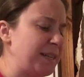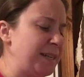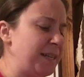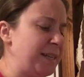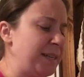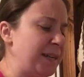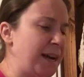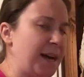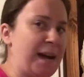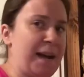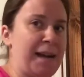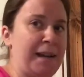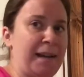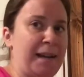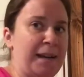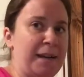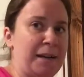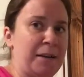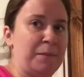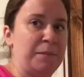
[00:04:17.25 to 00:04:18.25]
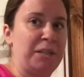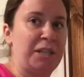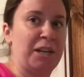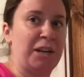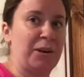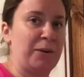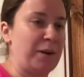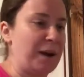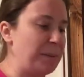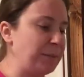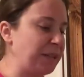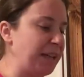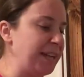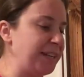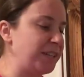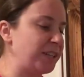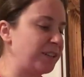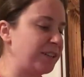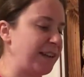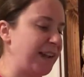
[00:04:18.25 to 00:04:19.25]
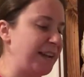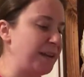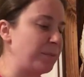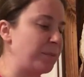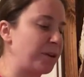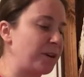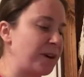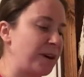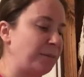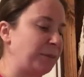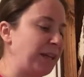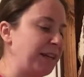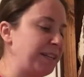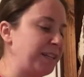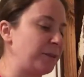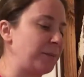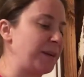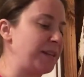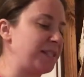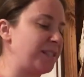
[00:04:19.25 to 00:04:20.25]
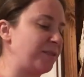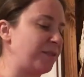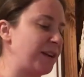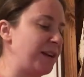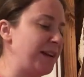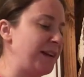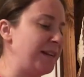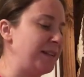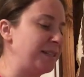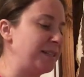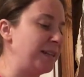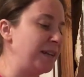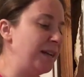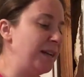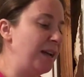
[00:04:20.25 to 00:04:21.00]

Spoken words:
I am, I'm like your neighbor. I'm like your best friend.